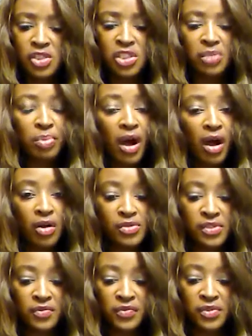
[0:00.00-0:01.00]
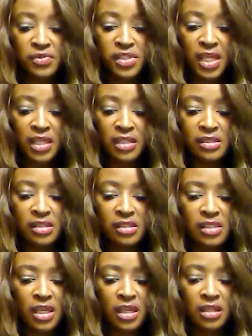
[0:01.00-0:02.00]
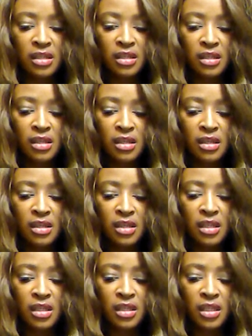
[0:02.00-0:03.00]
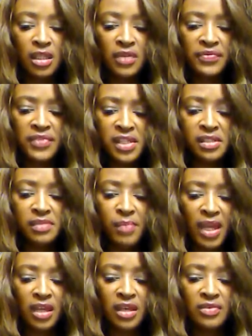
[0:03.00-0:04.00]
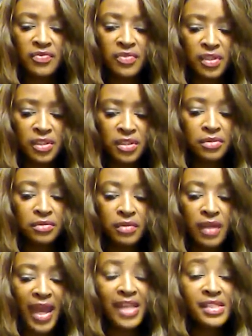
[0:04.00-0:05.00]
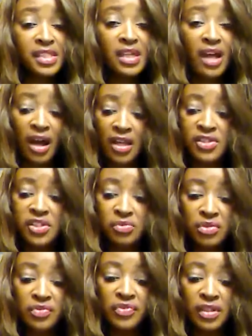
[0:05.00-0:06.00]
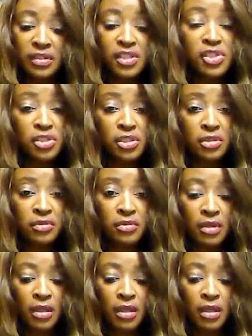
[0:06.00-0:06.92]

She paused a few seconds and said, Is this man for you? Ask God to reveal it to you.